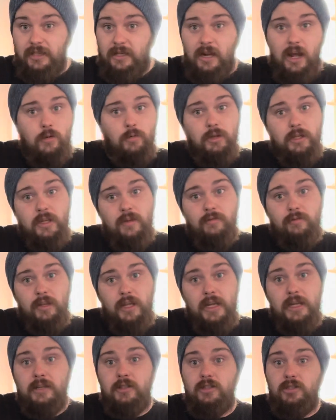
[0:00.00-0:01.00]
and I will leave
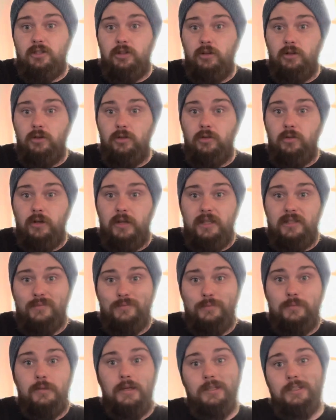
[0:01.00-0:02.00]
links to as
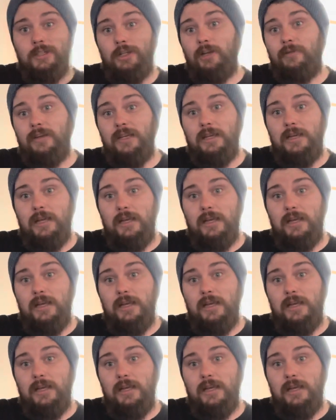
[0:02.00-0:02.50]
much of it